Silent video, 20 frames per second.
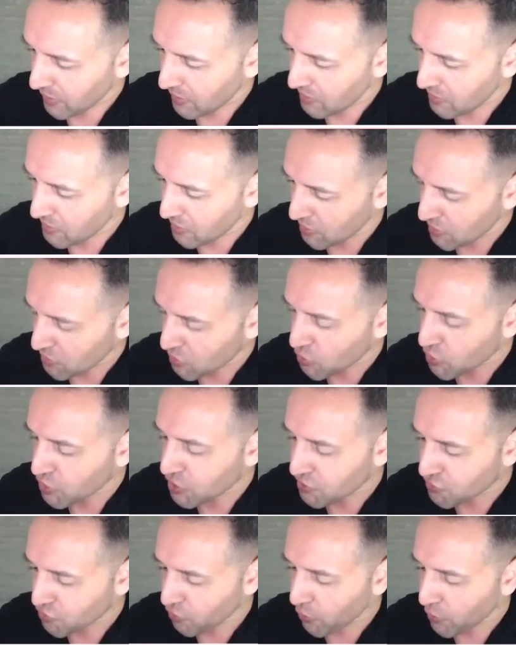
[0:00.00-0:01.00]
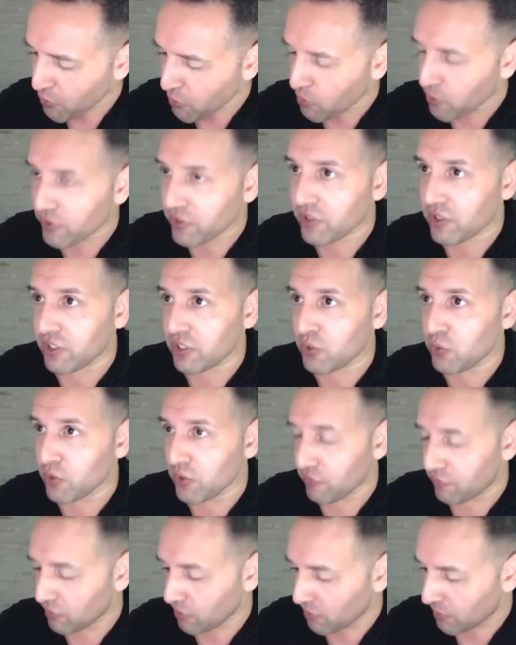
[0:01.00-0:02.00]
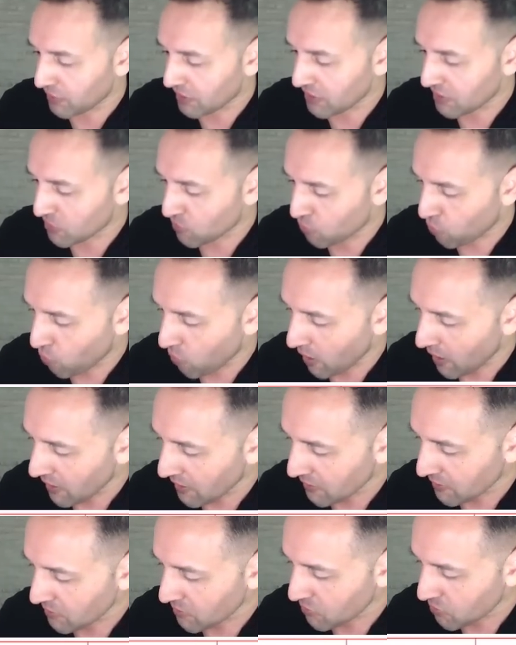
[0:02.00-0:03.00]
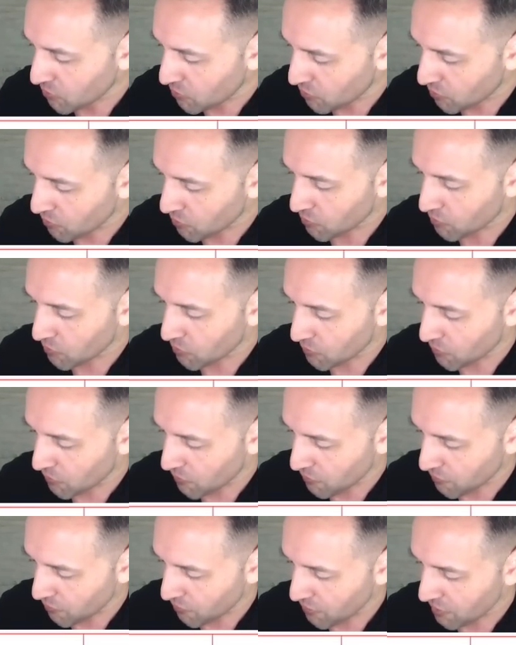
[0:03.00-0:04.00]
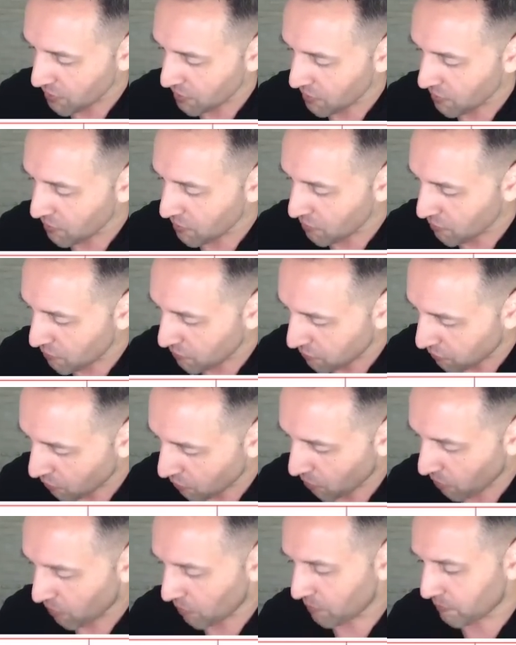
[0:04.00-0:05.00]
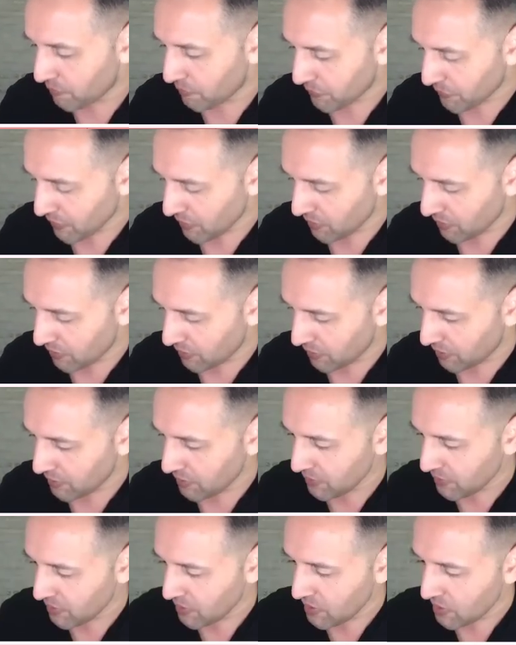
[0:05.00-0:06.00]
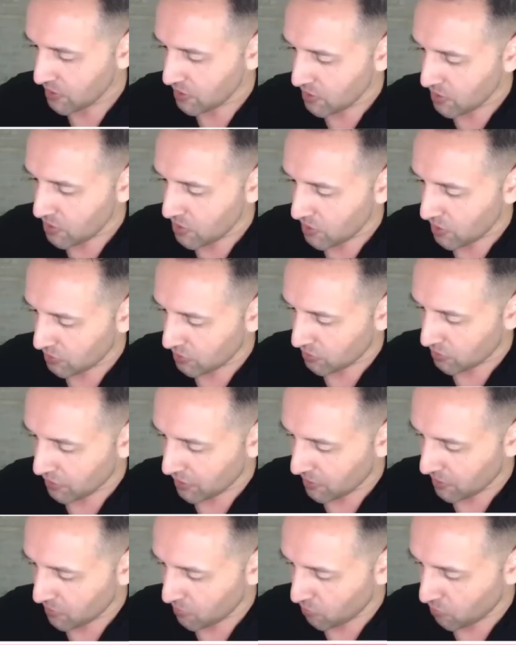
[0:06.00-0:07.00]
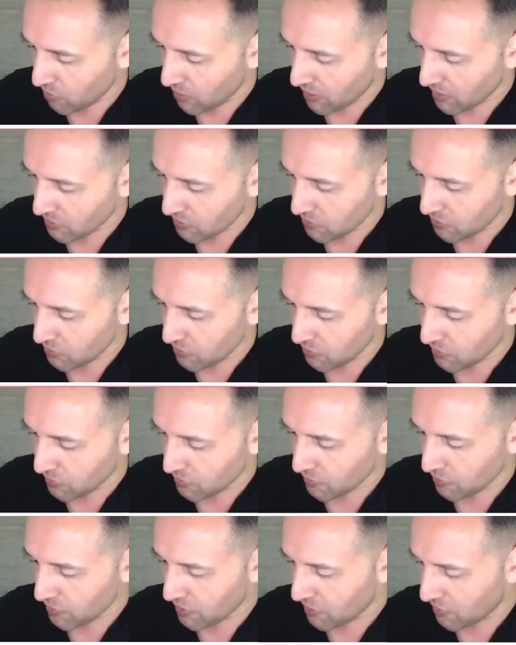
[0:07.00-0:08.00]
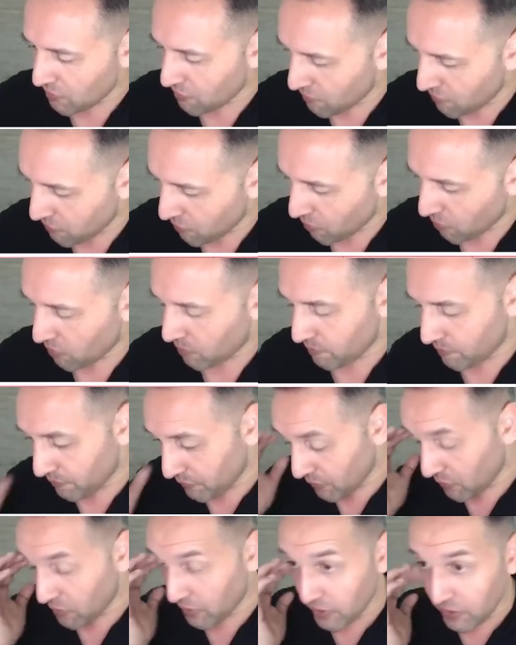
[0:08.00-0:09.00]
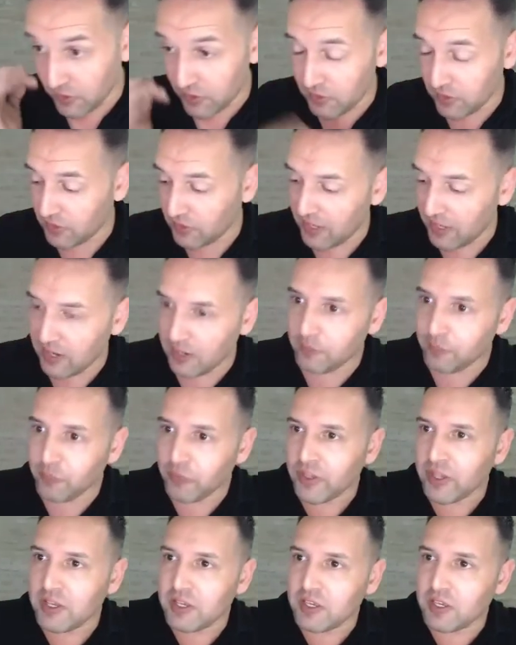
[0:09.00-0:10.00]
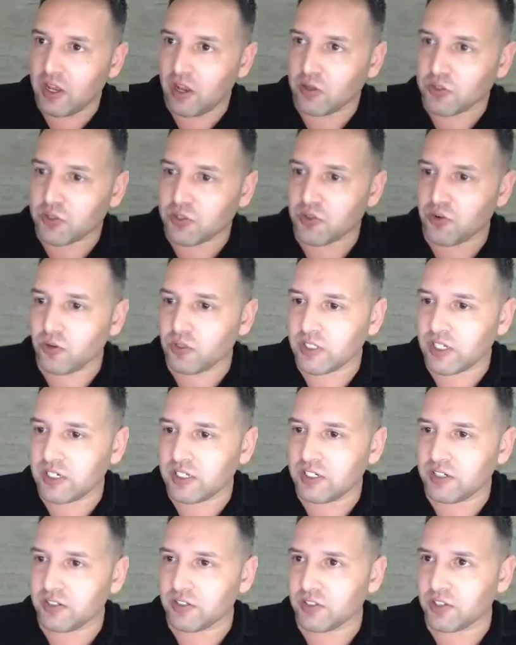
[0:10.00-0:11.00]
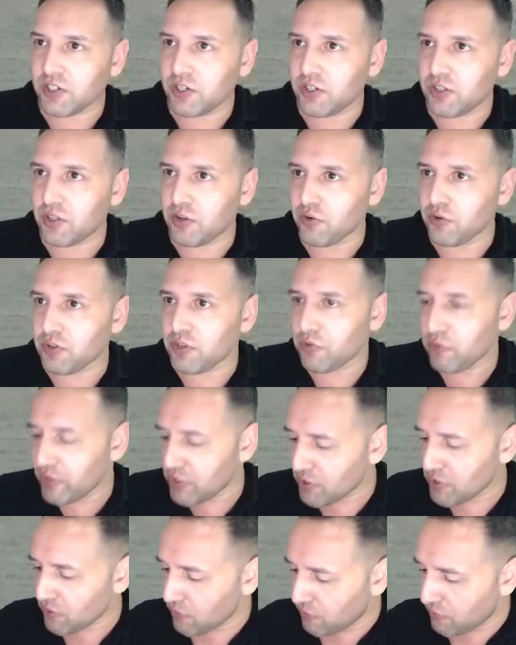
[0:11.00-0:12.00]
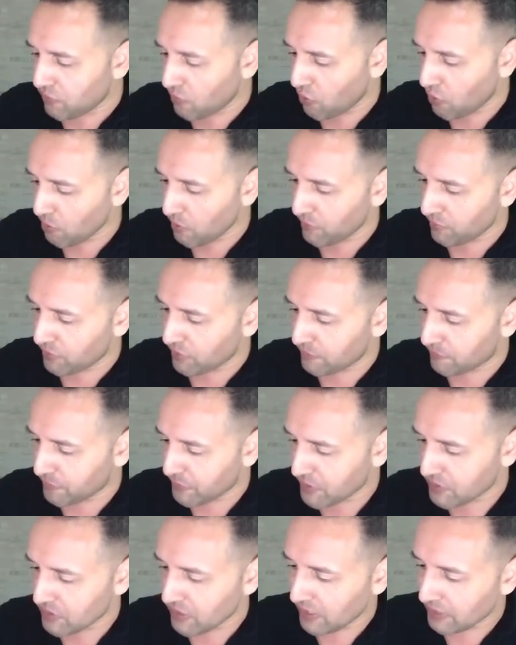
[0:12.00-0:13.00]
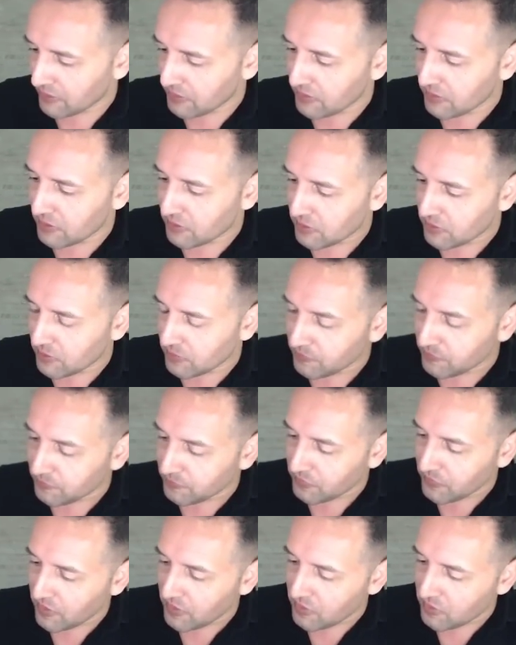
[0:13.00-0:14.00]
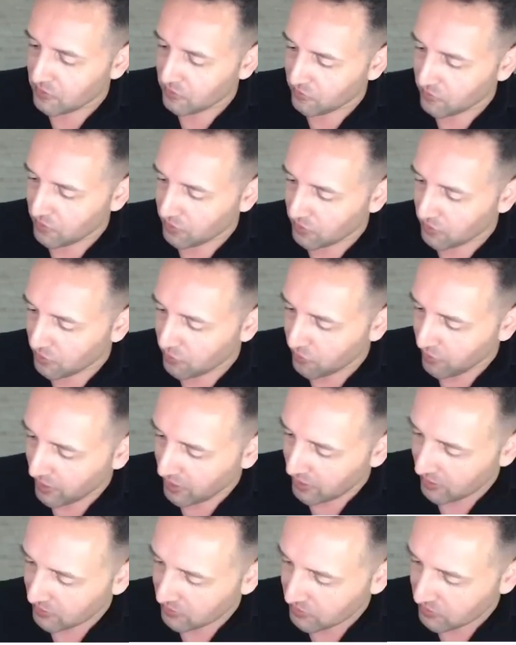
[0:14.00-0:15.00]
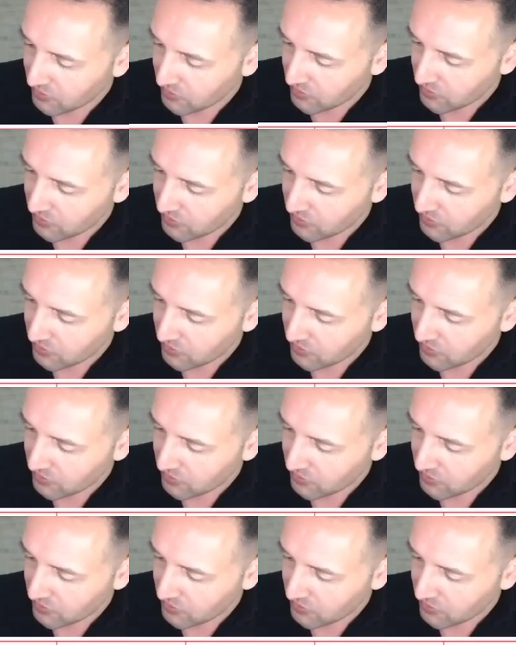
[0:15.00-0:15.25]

the stroke order that you would have learnt is 1, 2, 3, 4. Okay, I'll do it again. 1, 2, 3, 4. Okay, now I'll scroll down here and show you the original form of it is like this. You've got the ground,